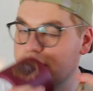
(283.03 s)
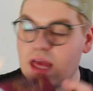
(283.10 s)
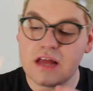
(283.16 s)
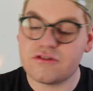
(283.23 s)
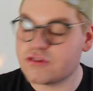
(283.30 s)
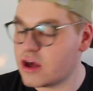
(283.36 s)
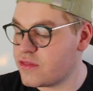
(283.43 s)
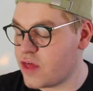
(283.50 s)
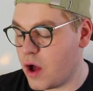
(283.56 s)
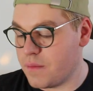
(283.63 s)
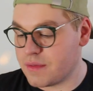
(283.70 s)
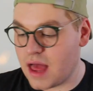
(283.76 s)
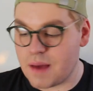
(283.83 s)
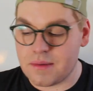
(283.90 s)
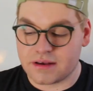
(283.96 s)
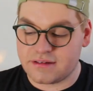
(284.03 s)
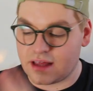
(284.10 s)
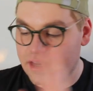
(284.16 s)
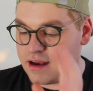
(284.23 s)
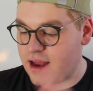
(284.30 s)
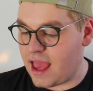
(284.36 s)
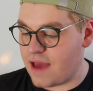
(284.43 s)
It's good though. I'm
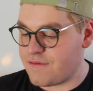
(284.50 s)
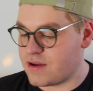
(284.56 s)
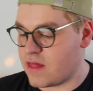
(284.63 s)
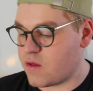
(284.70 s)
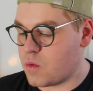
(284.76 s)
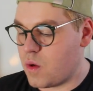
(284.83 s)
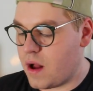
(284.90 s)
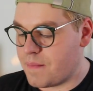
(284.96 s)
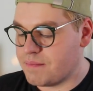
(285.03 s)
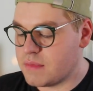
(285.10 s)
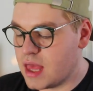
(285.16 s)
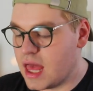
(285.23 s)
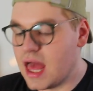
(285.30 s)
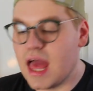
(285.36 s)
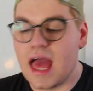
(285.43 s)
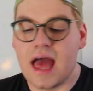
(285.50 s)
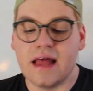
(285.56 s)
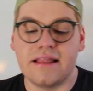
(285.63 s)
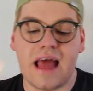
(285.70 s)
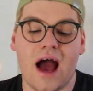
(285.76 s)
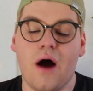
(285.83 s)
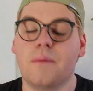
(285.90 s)
excited to have another one.
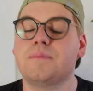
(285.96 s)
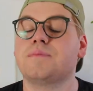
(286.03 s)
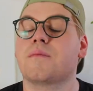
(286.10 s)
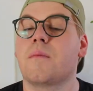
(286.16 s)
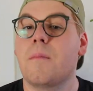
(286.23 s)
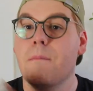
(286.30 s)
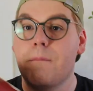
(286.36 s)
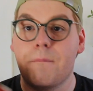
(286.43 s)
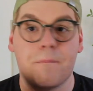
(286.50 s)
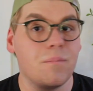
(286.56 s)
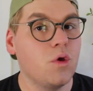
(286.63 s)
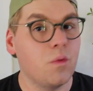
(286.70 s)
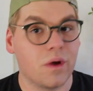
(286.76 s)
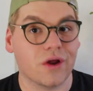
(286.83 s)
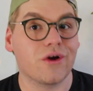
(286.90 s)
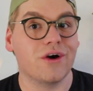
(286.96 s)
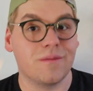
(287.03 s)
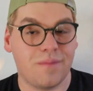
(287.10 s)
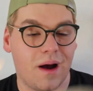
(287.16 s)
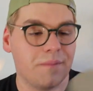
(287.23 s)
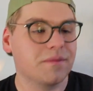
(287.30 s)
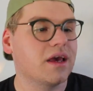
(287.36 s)
Now, you want a good
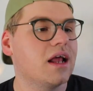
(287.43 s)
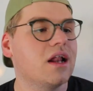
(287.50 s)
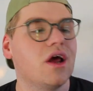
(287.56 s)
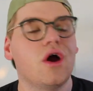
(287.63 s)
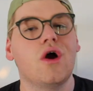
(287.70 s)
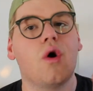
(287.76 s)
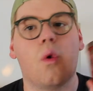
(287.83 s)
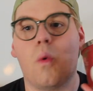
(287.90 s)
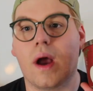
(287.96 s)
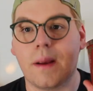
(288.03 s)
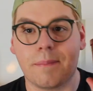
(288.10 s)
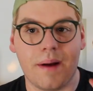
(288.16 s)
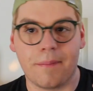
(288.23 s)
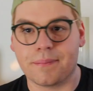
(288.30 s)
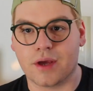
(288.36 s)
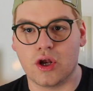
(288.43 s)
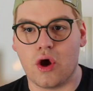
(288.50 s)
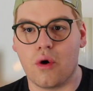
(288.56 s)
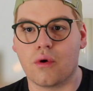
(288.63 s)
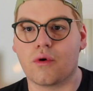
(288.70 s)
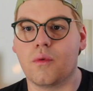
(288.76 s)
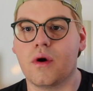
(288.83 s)
pumpkin? White Pumpkin
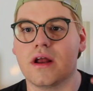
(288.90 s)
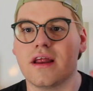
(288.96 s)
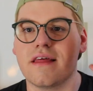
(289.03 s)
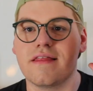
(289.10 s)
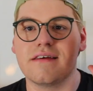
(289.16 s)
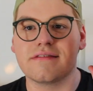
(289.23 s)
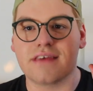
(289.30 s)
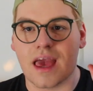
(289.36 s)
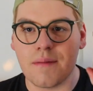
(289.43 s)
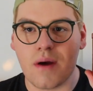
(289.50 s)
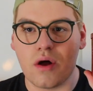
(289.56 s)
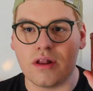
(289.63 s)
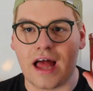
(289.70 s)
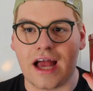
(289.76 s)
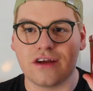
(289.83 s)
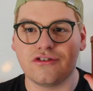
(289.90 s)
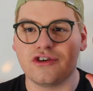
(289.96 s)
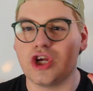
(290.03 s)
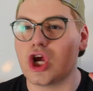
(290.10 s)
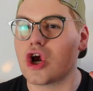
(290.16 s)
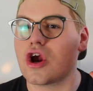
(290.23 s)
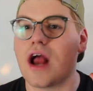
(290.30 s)
Oak Wood. This came out
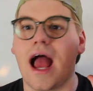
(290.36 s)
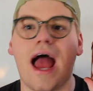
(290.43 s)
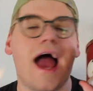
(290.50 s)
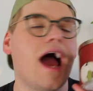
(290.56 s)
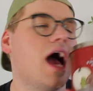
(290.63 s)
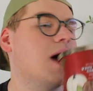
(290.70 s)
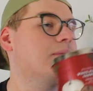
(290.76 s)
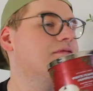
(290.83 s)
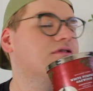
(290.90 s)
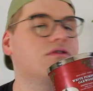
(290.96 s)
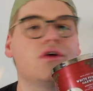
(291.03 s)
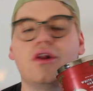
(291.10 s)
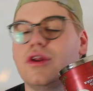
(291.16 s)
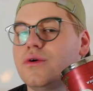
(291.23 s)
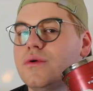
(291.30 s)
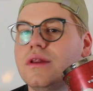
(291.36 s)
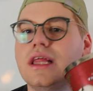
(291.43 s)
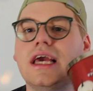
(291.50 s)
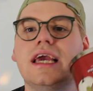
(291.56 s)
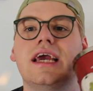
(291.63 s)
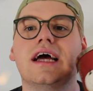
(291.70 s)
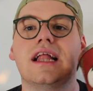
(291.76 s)
last year.
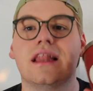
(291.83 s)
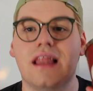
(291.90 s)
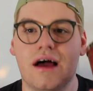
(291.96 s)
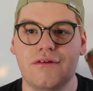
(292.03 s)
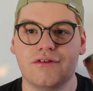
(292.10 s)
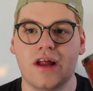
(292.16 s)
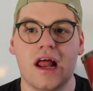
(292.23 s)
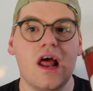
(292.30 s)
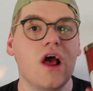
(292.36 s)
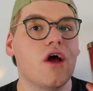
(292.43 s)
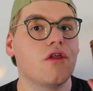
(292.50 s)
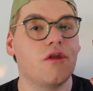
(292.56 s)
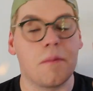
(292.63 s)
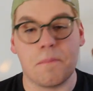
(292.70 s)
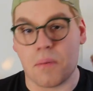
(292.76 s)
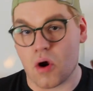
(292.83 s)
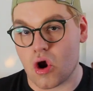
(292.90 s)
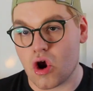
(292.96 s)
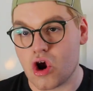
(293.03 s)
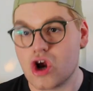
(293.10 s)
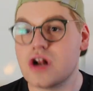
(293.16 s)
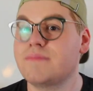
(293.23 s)
Absolutely loved it. The
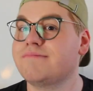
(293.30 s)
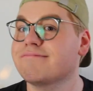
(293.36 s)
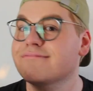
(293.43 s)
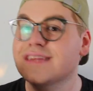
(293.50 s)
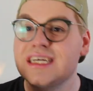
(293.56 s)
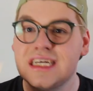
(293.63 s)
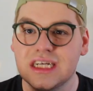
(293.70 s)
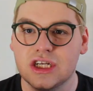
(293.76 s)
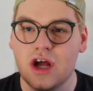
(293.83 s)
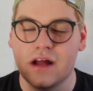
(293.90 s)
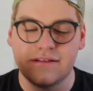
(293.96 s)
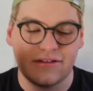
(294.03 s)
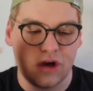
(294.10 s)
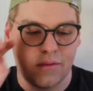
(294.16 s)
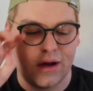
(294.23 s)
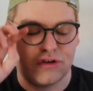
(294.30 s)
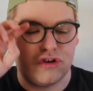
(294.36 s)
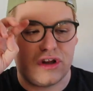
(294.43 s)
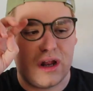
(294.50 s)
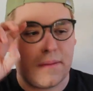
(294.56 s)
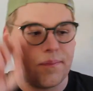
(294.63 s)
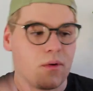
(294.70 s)
burn, not so much. It
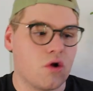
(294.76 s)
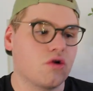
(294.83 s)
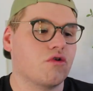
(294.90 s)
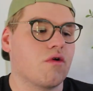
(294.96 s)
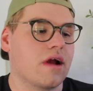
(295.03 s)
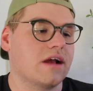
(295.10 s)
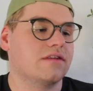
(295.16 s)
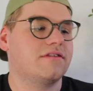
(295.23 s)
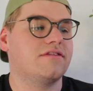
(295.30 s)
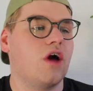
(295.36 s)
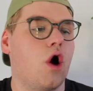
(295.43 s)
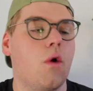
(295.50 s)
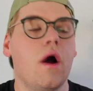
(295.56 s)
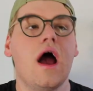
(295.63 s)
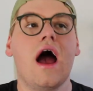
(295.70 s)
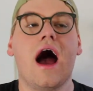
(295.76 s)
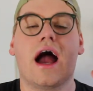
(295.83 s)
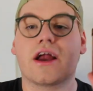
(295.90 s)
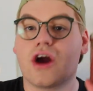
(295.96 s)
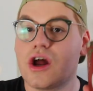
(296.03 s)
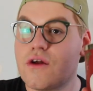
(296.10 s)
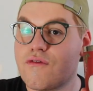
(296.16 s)
didn't burn great, so
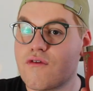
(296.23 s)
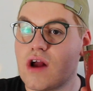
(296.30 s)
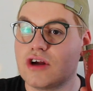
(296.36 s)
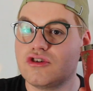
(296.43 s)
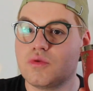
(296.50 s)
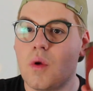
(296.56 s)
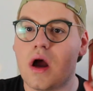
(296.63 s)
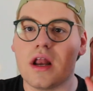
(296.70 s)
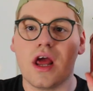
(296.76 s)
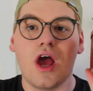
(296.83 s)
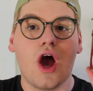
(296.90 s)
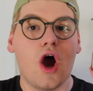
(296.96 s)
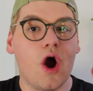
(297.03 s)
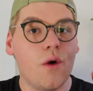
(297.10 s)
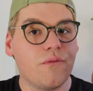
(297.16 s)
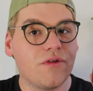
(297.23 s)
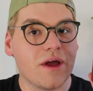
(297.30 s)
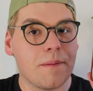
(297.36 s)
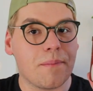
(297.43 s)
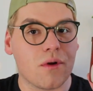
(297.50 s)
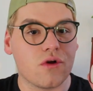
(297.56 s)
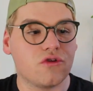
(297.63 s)
I got a fresh one. Hopefully
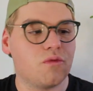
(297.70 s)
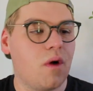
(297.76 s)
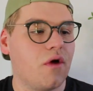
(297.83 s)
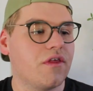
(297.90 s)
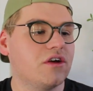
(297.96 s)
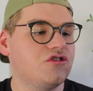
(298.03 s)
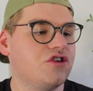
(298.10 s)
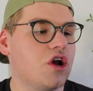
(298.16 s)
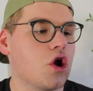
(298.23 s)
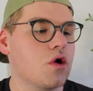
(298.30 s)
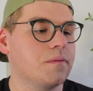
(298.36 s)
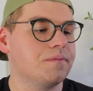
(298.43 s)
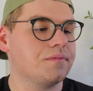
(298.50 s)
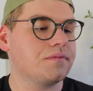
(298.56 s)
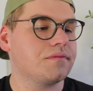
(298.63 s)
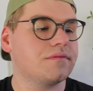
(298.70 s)
it burns well this year.